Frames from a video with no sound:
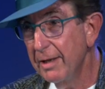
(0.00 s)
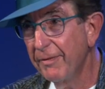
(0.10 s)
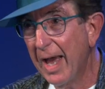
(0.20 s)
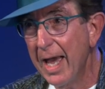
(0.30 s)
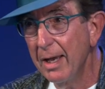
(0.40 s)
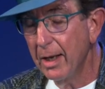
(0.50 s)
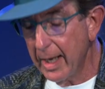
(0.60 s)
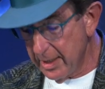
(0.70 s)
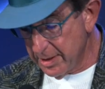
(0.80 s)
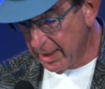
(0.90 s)
If
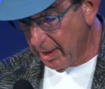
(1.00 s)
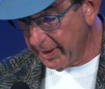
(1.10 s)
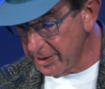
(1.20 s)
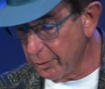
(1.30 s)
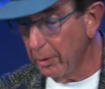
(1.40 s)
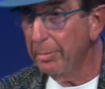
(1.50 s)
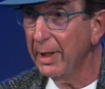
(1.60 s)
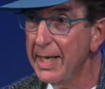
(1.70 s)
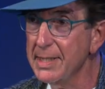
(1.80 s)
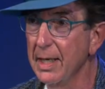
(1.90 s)
AI is going to
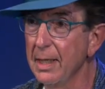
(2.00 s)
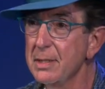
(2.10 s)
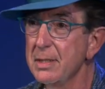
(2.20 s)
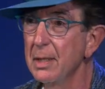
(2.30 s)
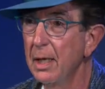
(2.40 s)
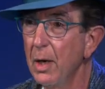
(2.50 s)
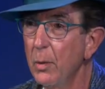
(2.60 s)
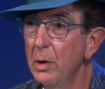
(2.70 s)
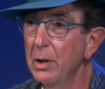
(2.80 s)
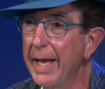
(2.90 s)
replace us,
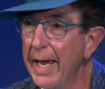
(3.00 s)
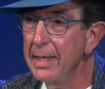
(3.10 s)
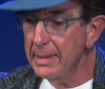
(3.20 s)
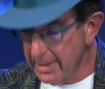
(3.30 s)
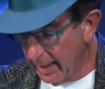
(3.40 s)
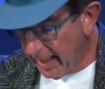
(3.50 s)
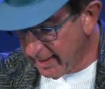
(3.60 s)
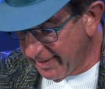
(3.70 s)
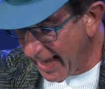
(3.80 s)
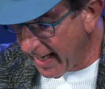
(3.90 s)
will gains
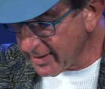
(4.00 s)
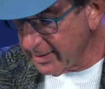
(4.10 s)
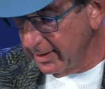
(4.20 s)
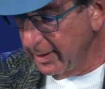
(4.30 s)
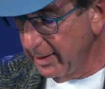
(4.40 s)
like that